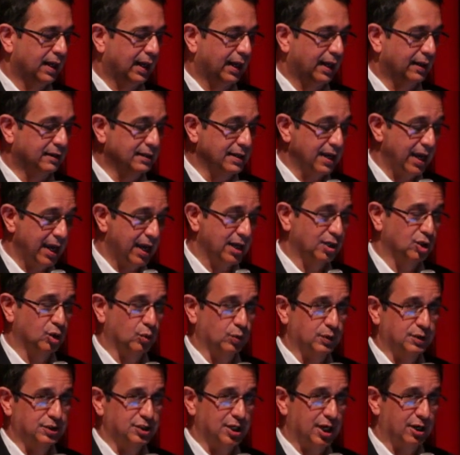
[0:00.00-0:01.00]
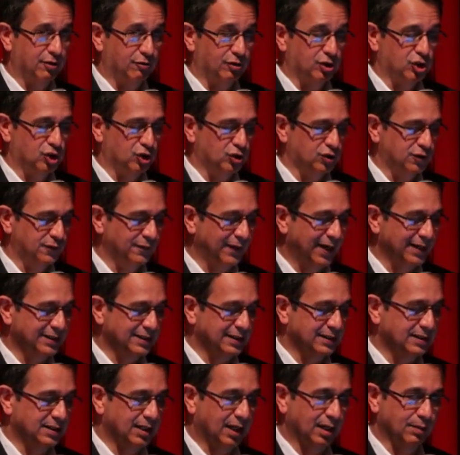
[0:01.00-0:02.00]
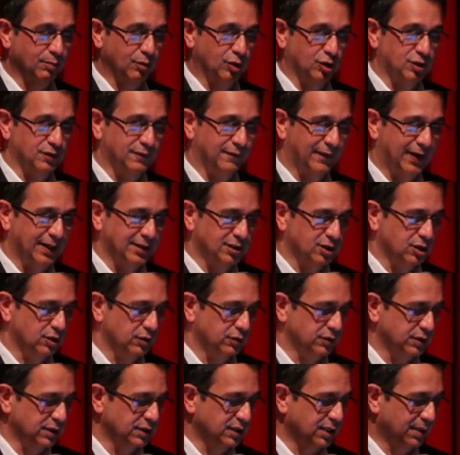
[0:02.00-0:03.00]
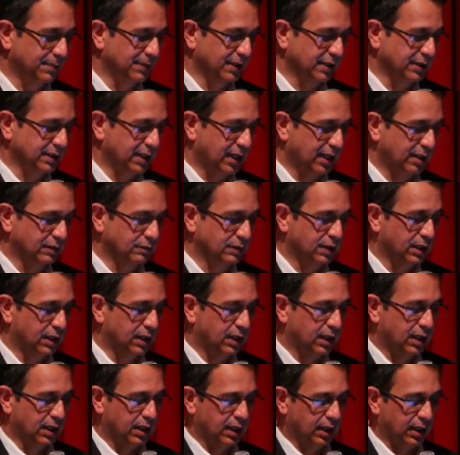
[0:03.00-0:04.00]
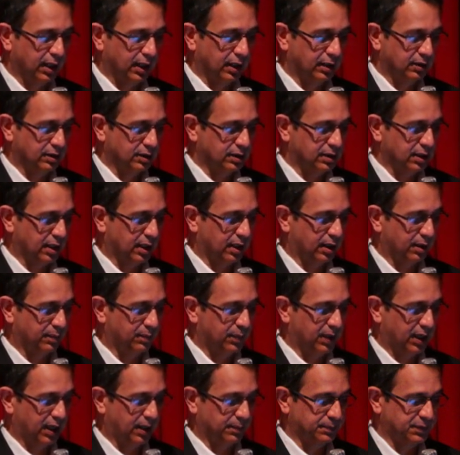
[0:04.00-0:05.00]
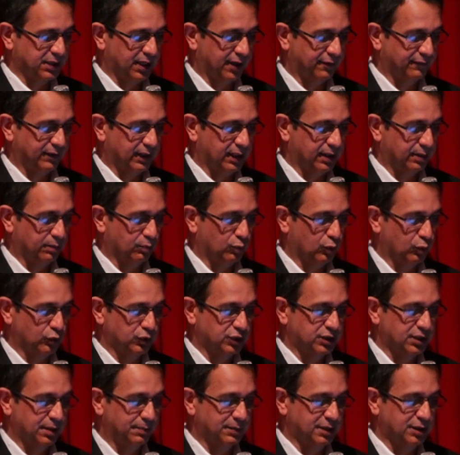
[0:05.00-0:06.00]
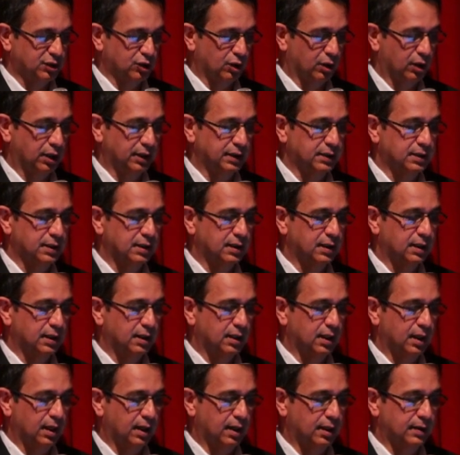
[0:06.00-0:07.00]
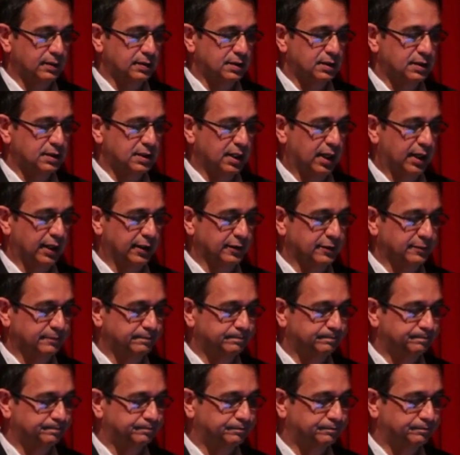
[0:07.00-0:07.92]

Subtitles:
And here you would say reduce fat intake because fat slows the stomach down, and perhaps have a more semi-solid diet.